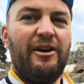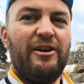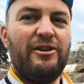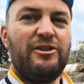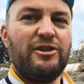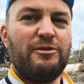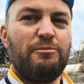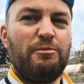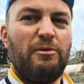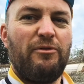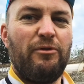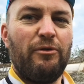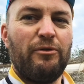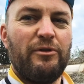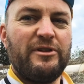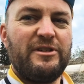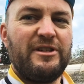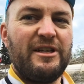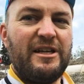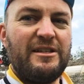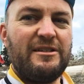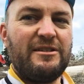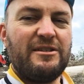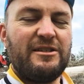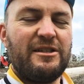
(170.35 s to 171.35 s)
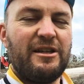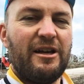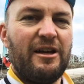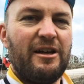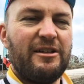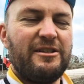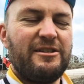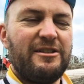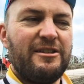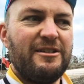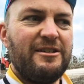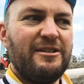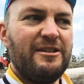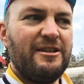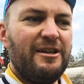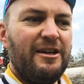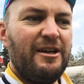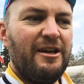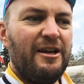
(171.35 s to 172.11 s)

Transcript: just before the season started.